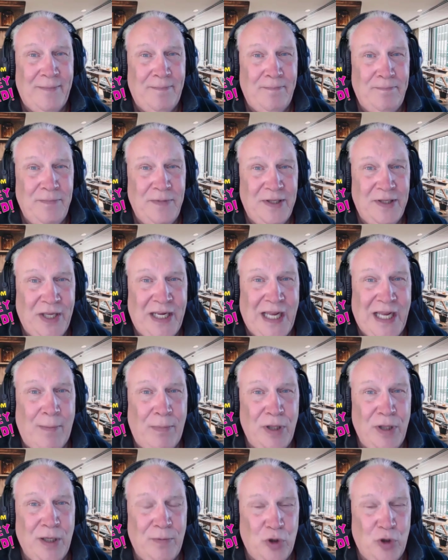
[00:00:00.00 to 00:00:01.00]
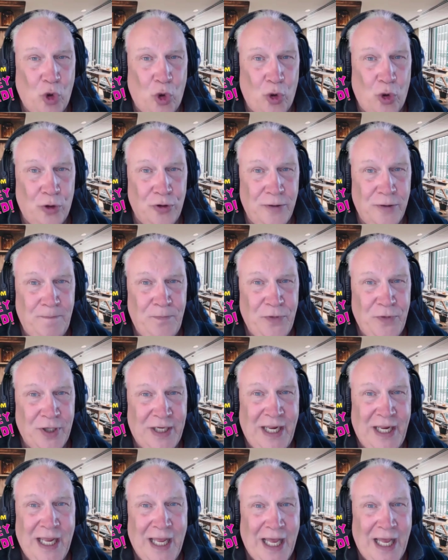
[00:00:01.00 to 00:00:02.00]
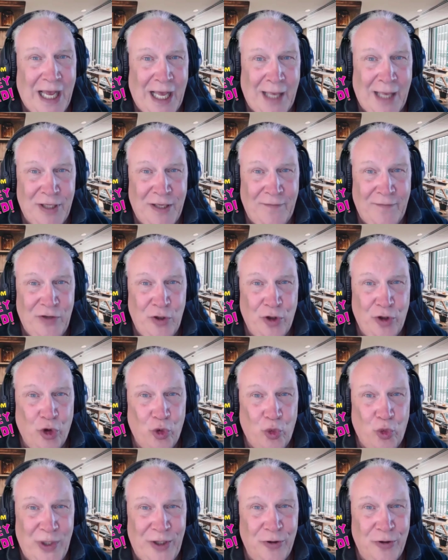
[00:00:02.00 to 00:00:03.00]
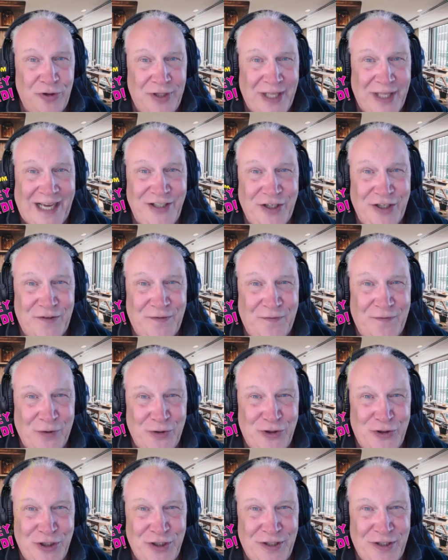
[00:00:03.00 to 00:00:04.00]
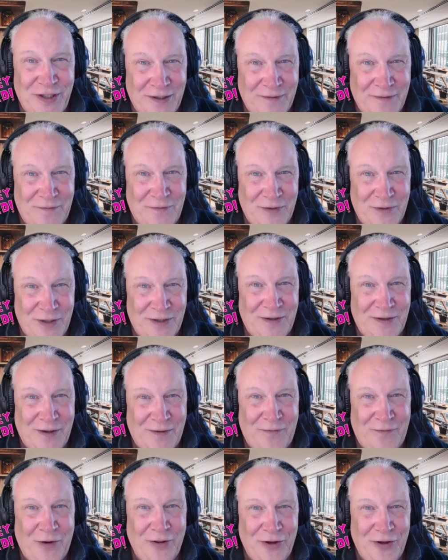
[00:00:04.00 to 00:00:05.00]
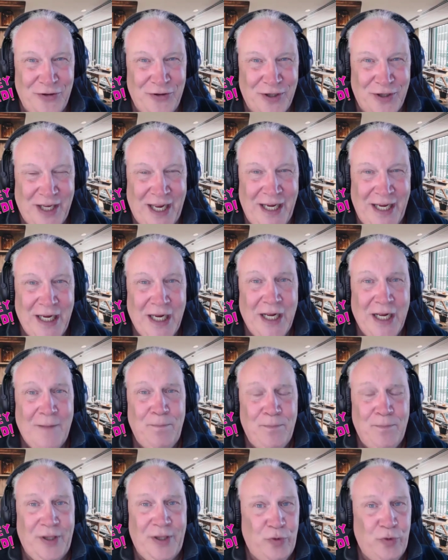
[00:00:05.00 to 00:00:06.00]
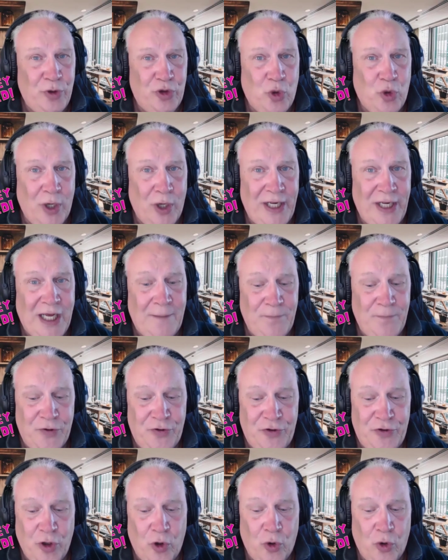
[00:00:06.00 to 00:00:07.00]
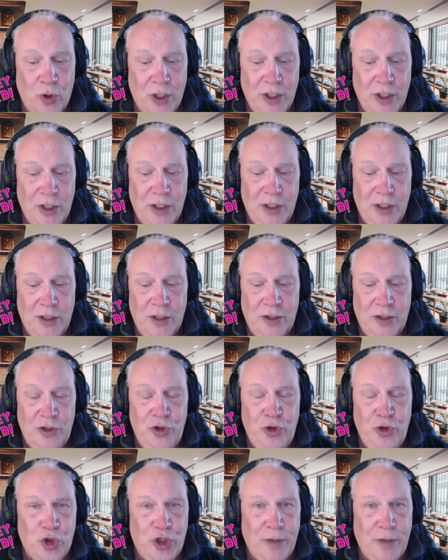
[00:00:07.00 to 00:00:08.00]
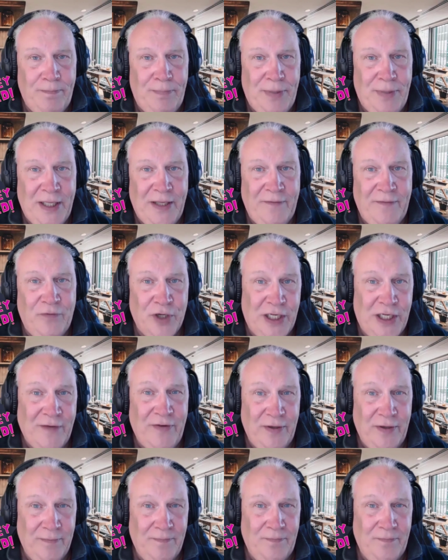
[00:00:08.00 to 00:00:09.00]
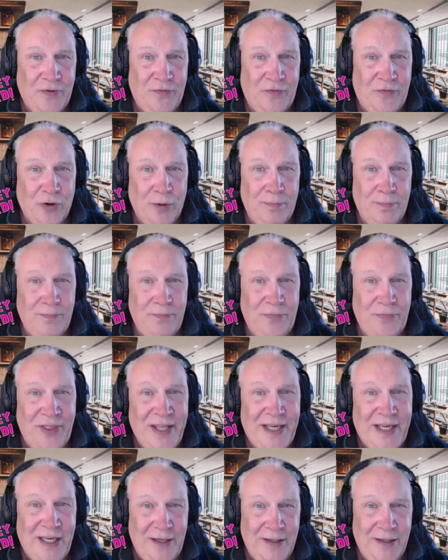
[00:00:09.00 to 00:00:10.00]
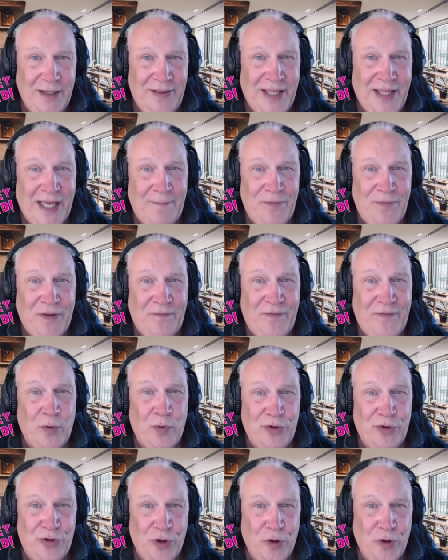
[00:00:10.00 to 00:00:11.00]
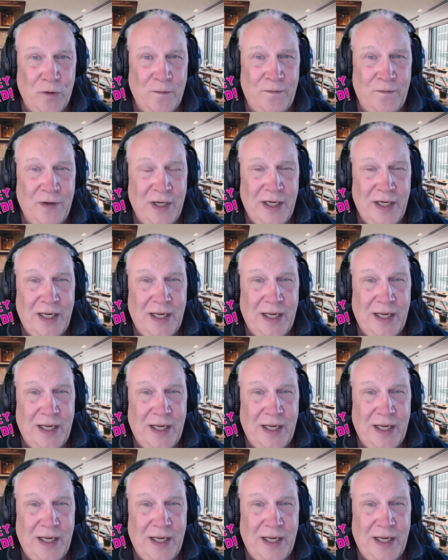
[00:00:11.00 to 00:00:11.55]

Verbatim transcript: they, they gobble up gold. Okay, I'm giving you the Reader's Digest version of uh, of all this. Okay, but that's what's going on. So you could be forgiven for thinking that the Federal Reserve